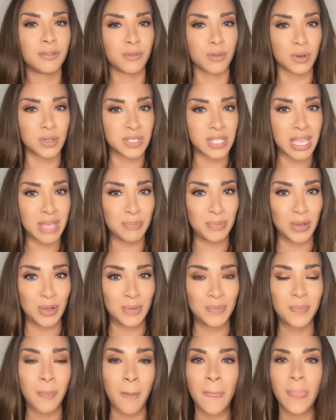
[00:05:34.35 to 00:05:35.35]
For
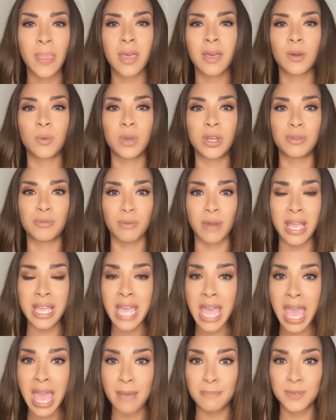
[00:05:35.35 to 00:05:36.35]
example, when
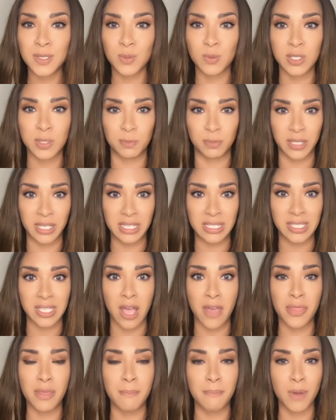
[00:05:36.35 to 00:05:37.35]
Ray Epps was
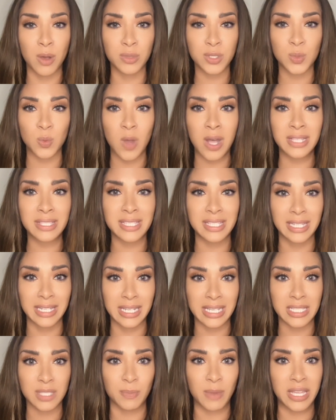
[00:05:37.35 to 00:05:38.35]
placed on the most wanted
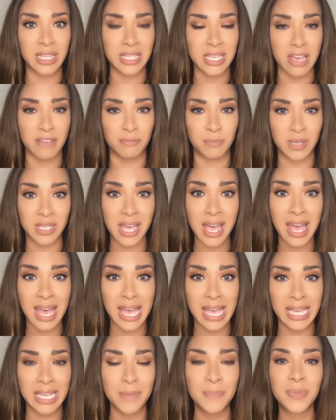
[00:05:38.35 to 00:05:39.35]
list by the
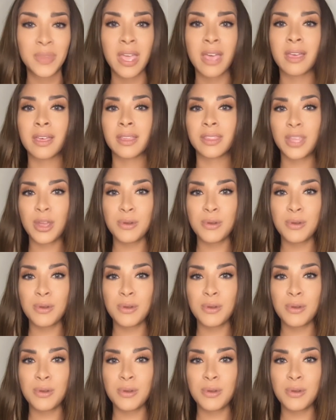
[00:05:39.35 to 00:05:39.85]
FBI,